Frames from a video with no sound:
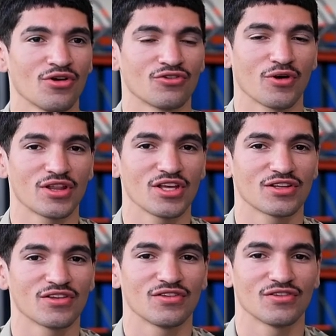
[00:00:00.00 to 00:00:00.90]
So I
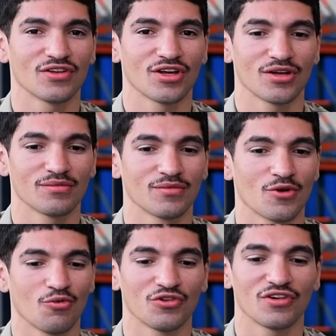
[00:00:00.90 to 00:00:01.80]
think this is a
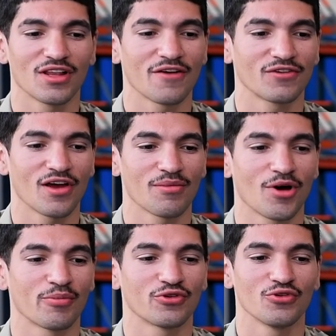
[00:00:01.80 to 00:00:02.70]
once in a lifetime
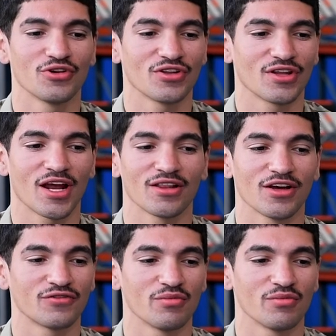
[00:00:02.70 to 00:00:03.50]
opportunity that I love